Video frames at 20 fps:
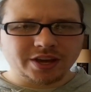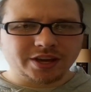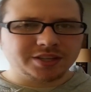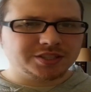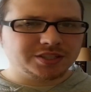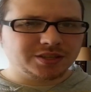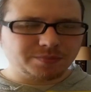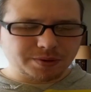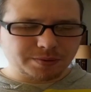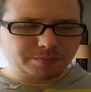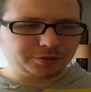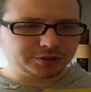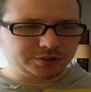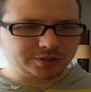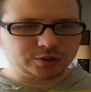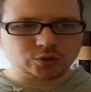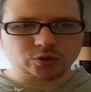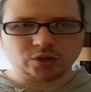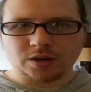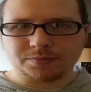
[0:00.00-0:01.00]
and some people
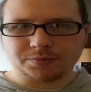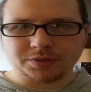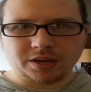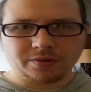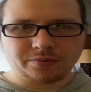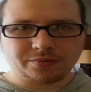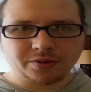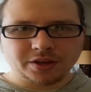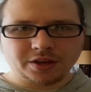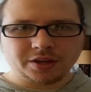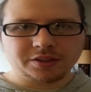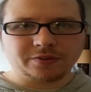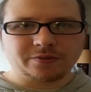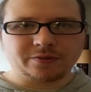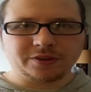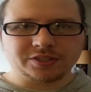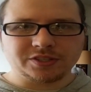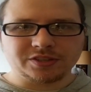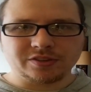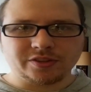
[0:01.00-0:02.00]
just dropped off the
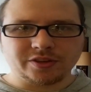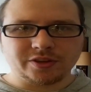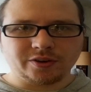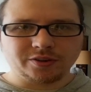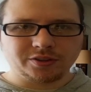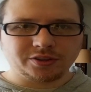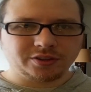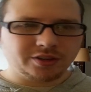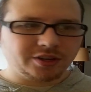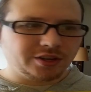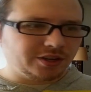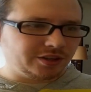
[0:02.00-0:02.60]
face of the earth.